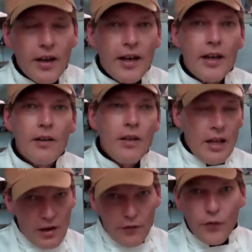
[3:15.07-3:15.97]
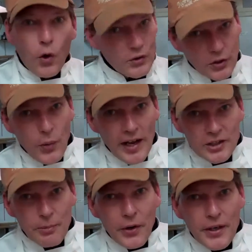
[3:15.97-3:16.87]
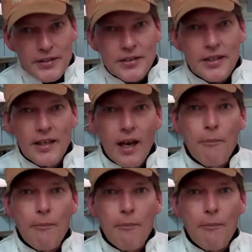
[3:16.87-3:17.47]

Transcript: uh, frozen raspberries.